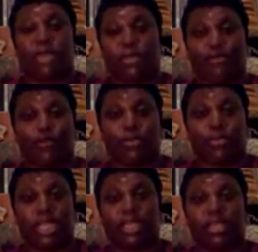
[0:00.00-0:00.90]
him for a
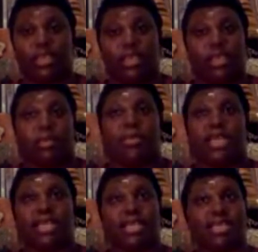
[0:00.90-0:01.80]
minute,
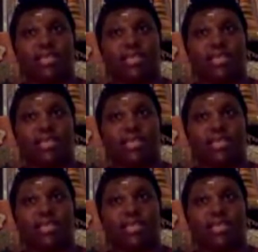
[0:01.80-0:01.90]
because